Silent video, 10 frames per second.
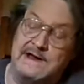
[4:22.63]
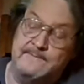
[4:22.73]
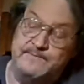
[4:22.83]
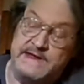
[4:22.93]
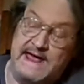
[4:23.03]

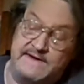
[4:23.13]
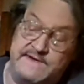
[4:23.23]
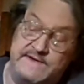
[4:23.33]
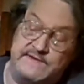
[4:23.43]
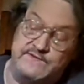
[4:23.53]
you got to
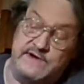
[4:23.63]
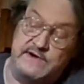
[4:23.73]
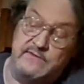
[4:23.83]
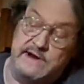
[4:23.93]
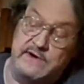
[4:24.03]
take the
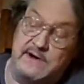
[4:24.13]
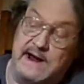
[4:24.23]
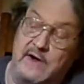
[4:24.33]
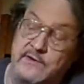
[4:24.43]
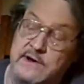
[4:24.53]
generator
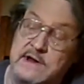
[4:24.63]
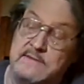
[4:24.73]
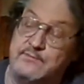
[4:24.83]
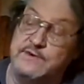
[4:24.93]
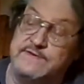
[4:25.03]
out,
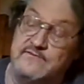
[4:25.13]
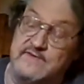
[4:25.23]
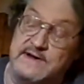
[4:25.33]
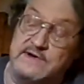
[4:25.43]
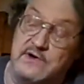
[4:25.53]
put the
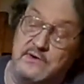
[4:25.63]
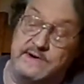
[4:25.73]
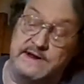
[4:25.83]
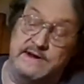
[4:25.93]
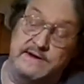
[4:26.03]
vent cone
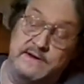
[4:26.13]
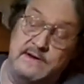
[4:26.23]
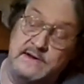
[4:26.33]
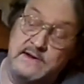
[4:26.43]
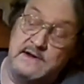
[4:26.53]
in,
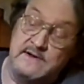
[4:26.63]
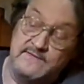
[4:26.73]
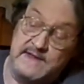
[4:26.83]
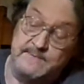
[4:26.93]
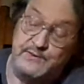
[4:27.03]

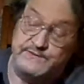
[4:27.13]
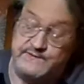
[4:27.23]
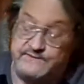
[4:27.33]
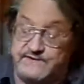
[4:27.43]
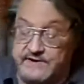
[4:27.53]
then put
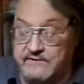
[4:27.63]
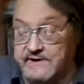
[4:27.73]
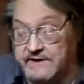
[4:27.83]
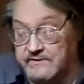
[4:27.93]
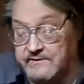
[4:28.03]
your
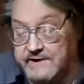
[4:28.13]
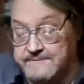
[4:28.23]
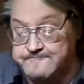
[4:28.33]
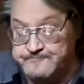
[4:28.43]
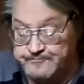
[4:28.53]
generator in.
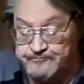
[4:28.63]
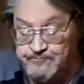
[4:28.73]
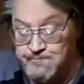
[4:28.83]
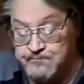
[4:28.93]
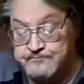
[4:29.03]

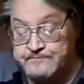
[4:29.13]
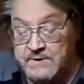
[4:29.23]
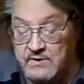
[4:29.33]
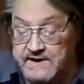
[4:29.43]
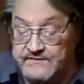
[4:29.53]

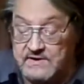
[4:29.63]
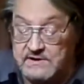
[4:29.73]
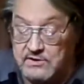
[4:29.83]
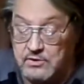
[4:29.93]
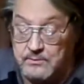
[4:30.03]
Okay, the
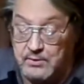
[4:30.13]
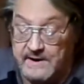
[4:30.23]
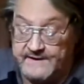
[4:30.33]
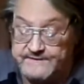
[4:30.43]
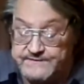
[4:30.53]
globe
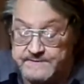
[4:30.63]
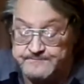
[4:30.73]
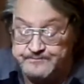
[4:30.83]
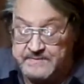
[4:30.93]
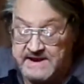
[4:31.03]
rest
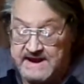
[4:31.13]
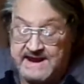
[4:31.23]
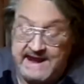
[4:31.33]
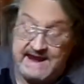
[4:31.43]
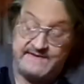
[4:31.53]

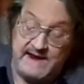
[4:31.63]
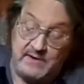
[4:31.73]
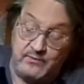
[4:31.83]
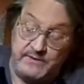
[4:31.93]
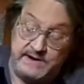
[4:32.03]
had
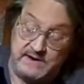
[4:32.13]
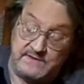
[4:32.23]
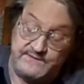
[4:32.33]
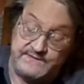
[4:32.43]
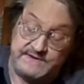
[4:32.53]
that real
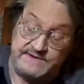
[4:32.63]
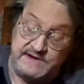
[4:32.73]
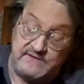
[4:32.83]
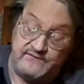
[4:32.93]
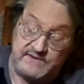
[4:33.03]

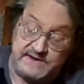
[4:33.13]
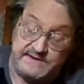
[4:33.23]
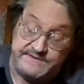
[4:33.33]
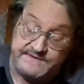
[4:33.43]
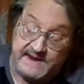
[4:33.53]
significant
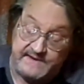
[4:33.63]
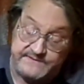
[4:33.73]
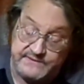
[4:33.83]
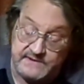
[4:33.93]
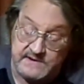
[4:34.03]

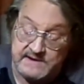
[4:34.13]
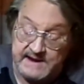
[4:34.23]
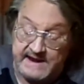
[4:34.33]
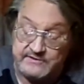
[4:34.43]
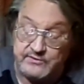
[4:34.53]
dent
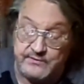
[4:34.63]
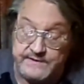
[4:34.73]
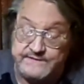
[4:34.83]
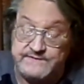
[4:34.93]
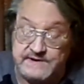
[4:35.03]
and
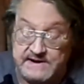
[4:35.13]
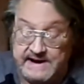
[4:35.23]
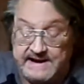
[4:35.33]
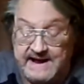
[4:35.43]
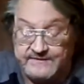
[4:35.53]
crease in it.
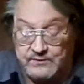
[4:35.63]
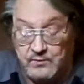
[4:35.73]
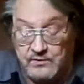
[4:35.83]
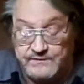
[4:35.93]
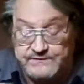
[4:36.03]
I got
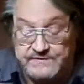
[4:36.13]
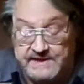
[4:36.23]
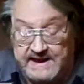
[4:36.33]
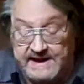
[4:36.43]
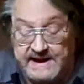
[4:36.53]
the worst of
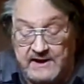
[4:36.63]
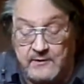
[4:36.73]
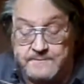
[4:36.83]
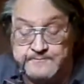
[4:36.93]
that out.